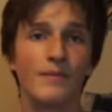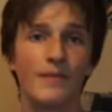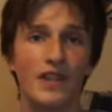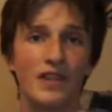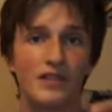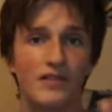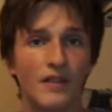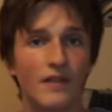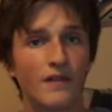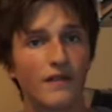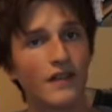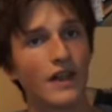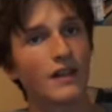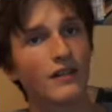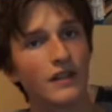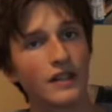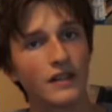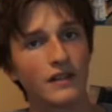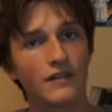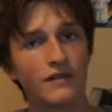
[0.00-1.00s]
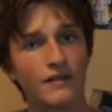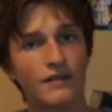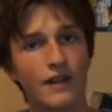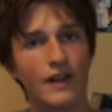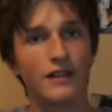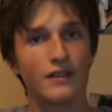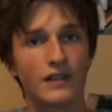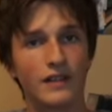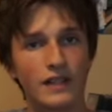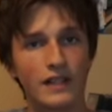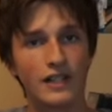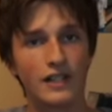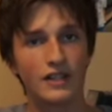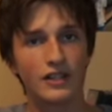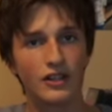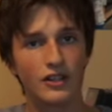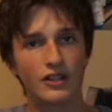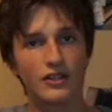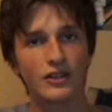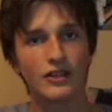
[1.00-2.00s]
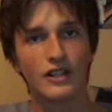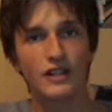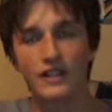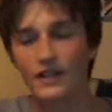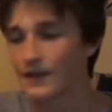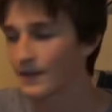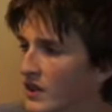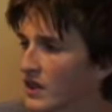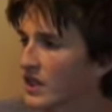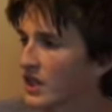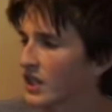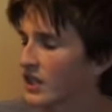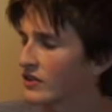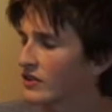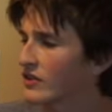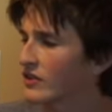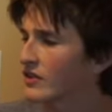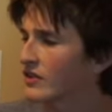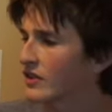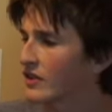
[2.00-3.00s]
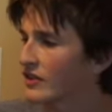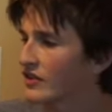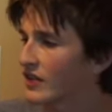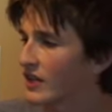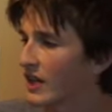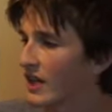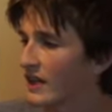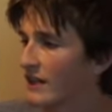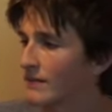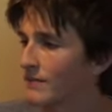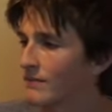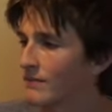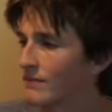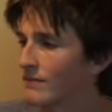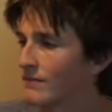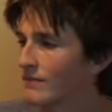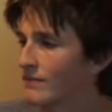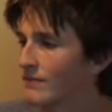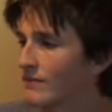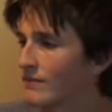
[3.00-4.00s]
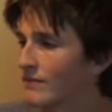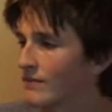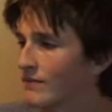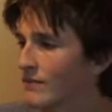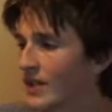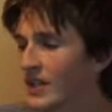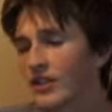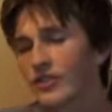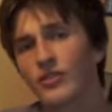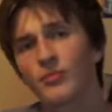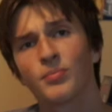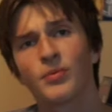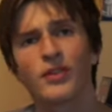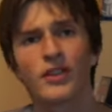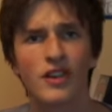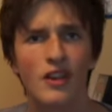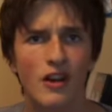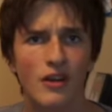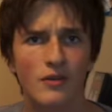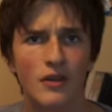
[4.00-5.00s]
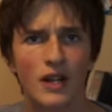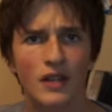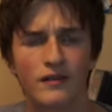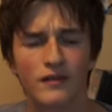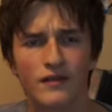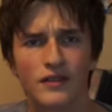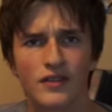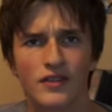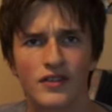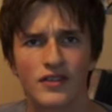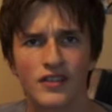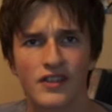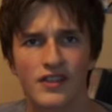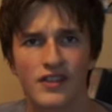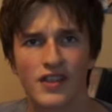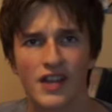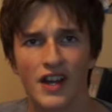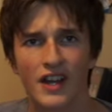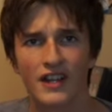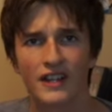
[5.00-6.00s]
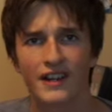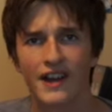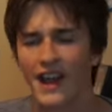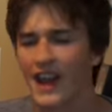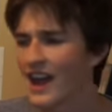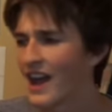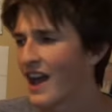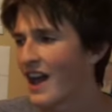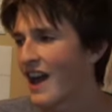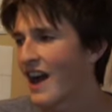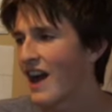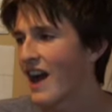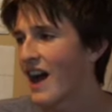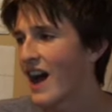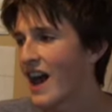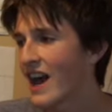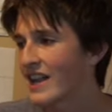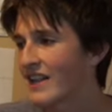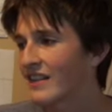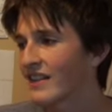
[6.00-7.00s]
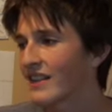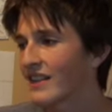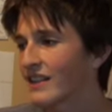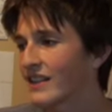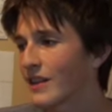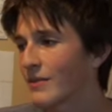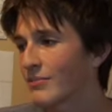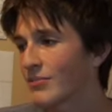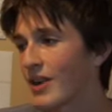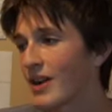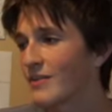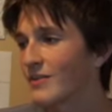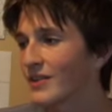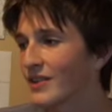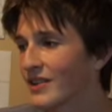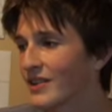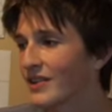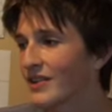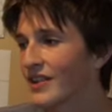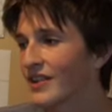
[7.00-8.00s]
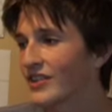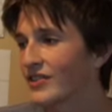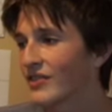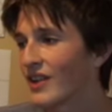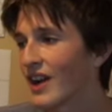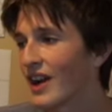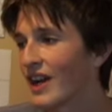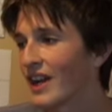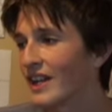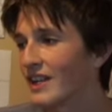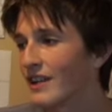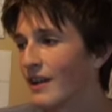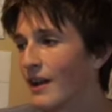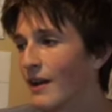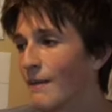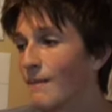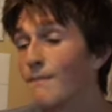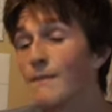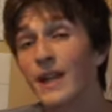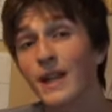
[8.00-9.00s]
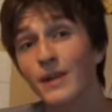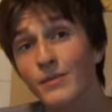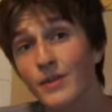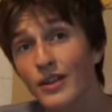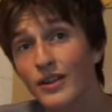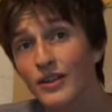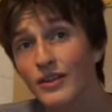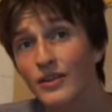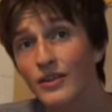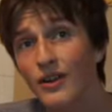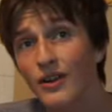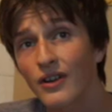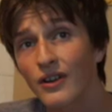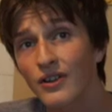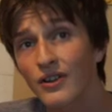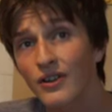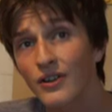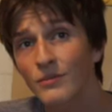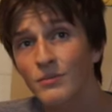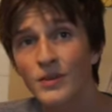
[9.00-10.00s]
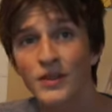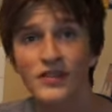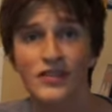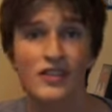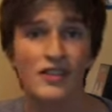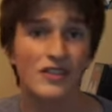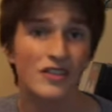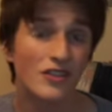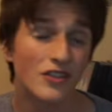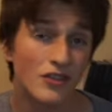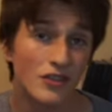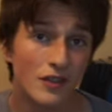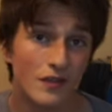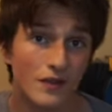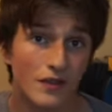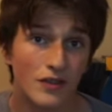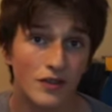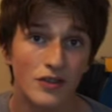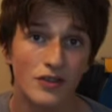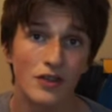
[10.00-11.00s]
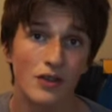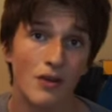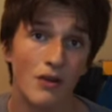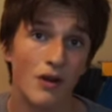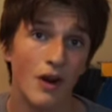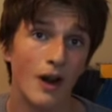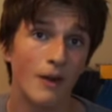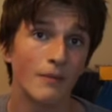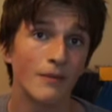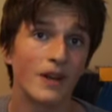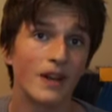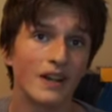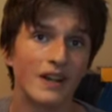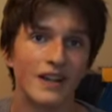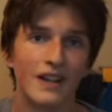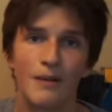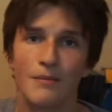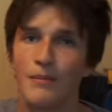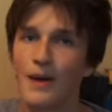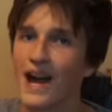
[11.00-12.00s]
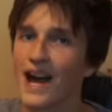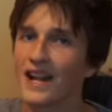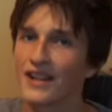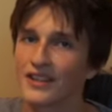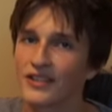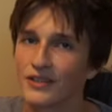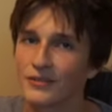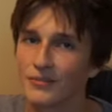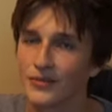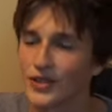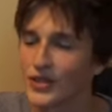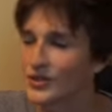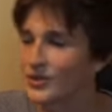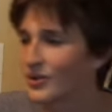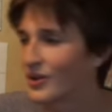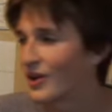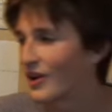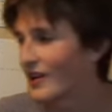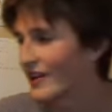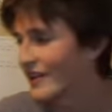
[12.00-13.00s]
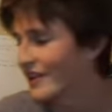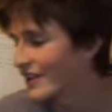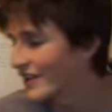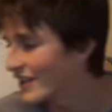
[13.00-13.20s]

It's very, very good. It's a good design. And it's a pretty alright first design. I think they probably could have tried maybe a little harder, but since it's the first logo, I'm not gonna bash them too hard.